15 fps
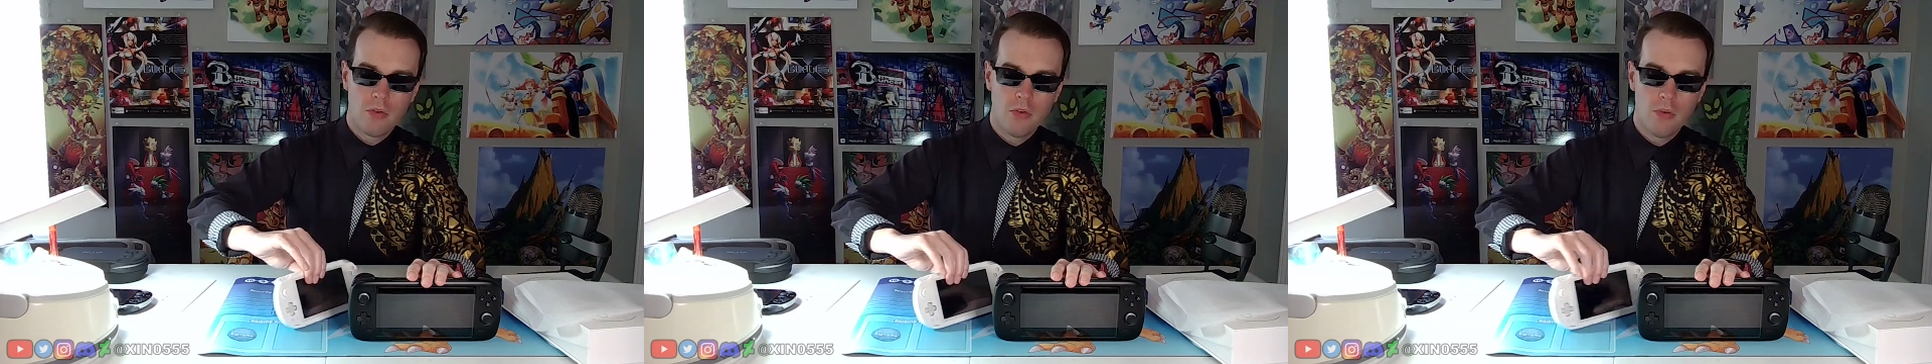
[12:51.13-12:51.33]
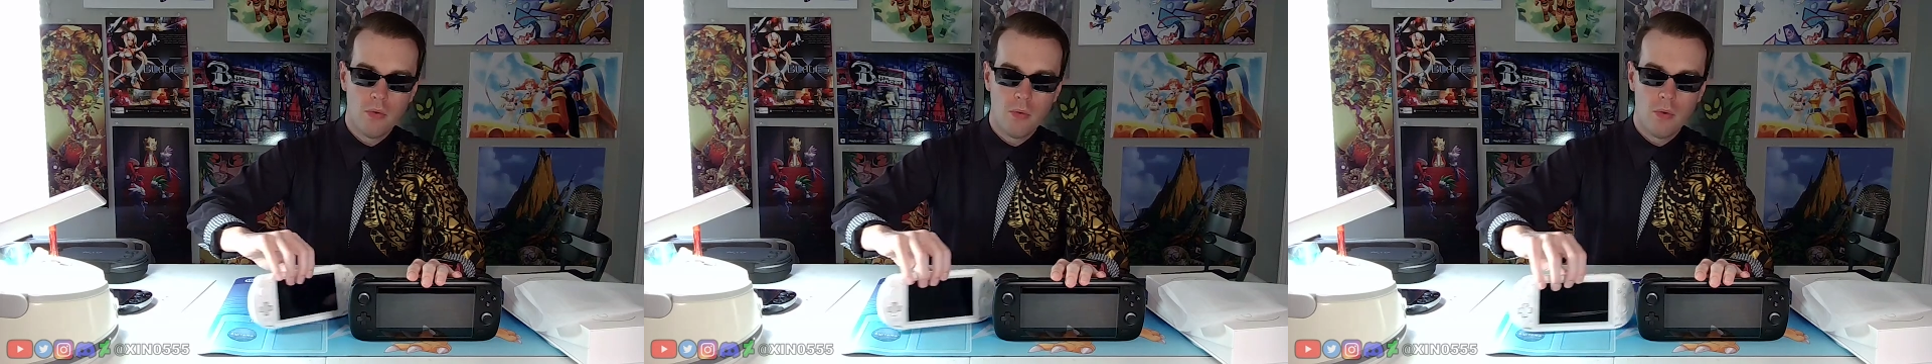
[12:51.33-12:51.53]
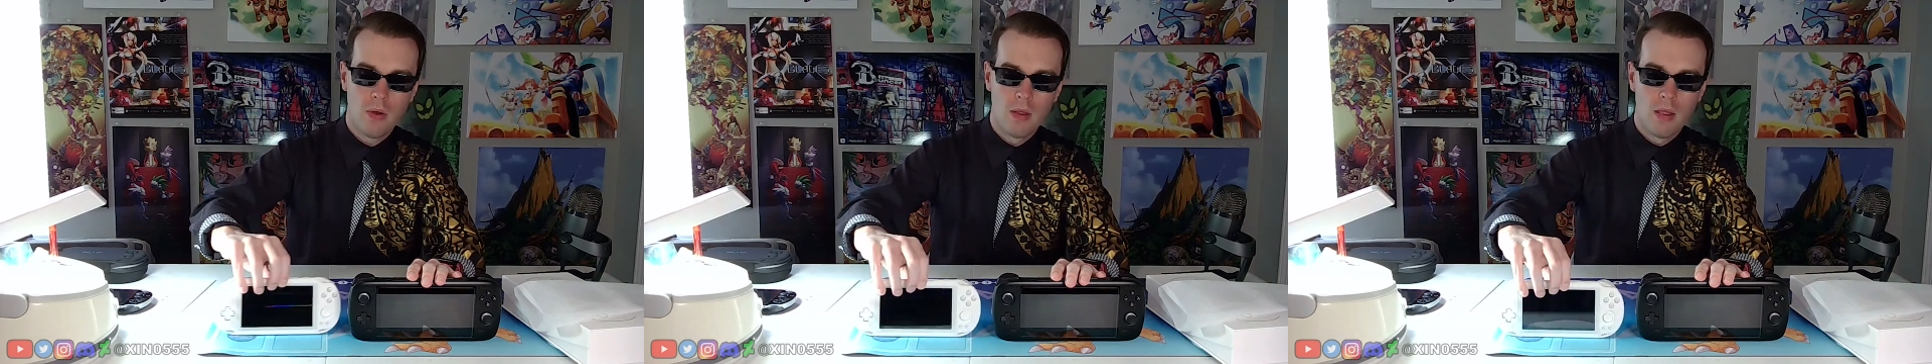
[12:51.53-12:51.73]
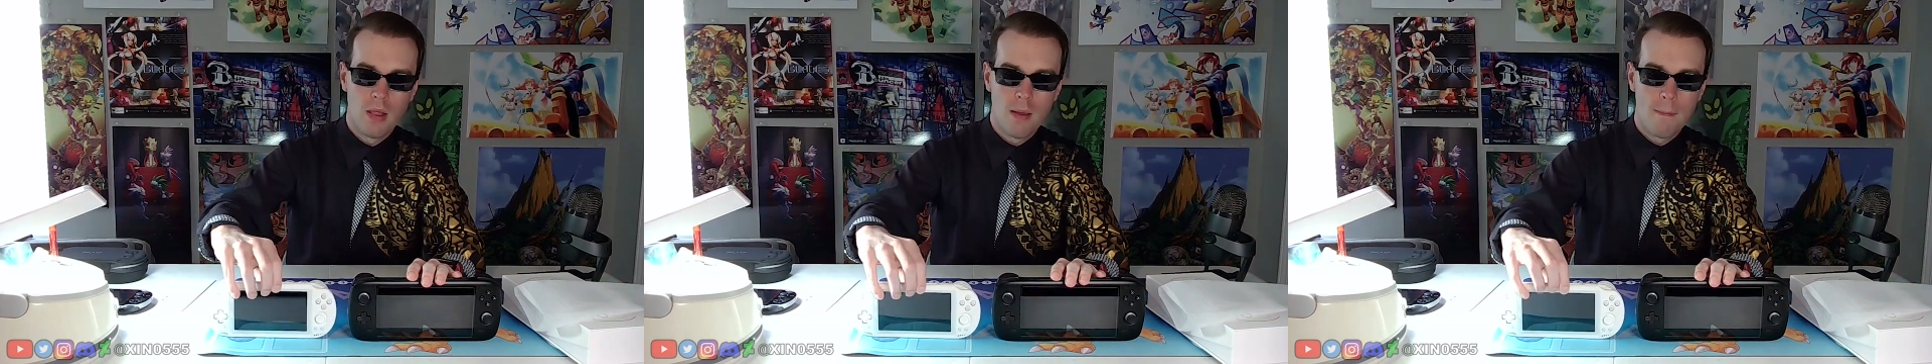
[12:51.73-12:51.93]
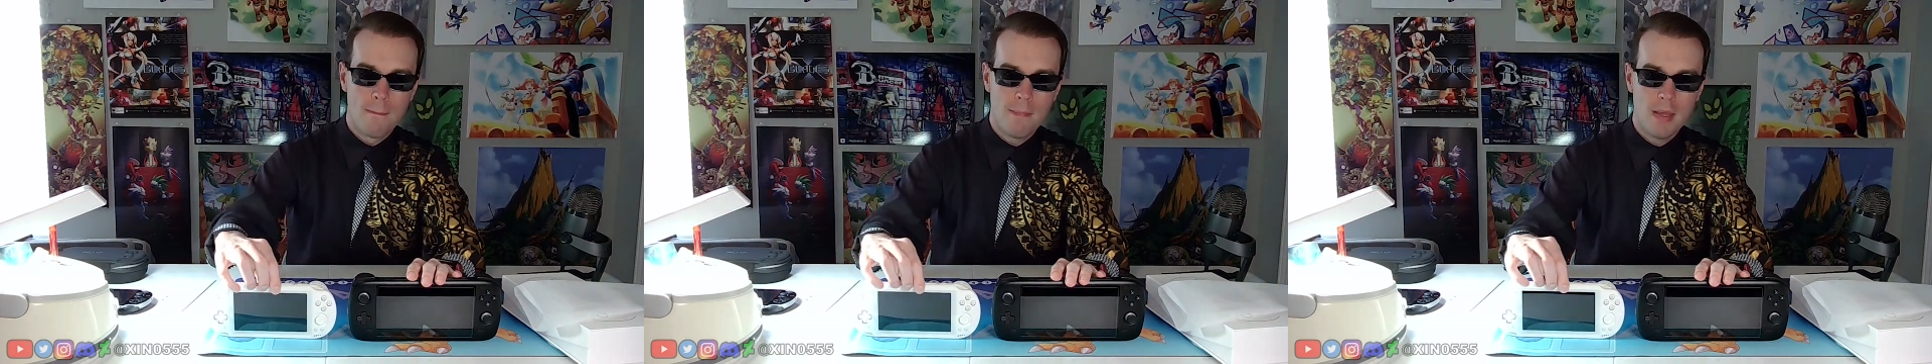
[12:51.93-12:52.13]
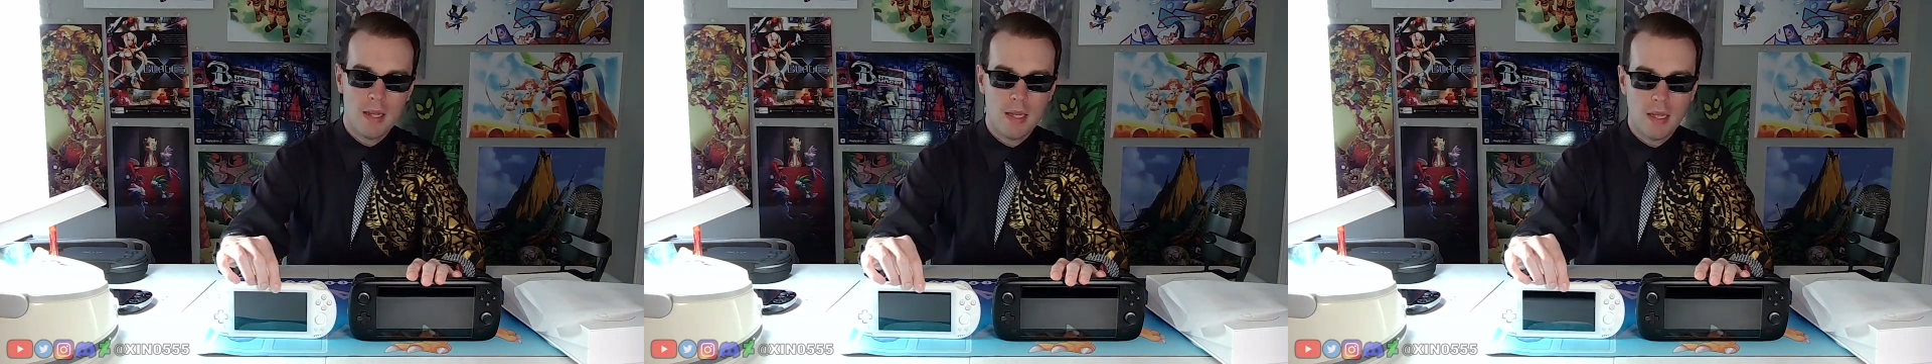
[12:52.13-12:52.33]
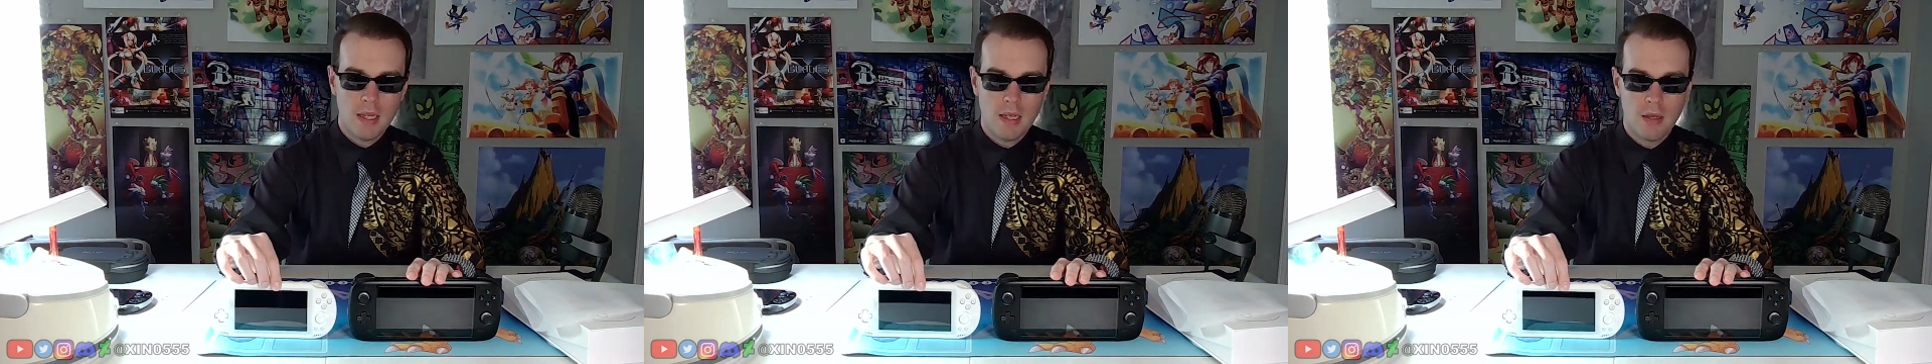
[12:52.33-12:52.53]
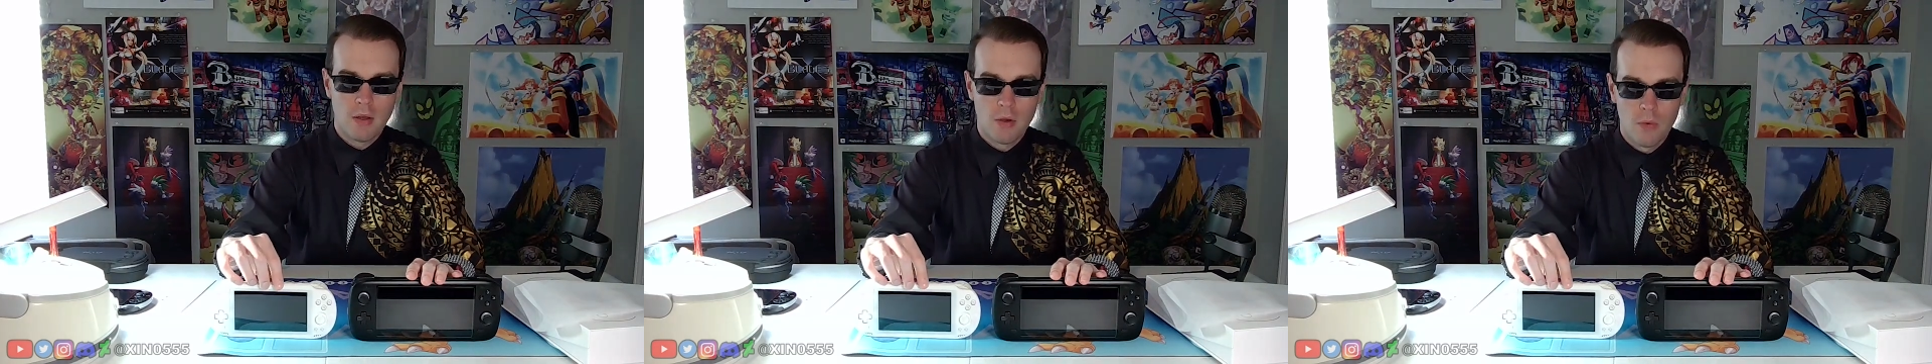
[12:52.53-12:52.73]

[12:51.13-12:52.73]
2 Mini,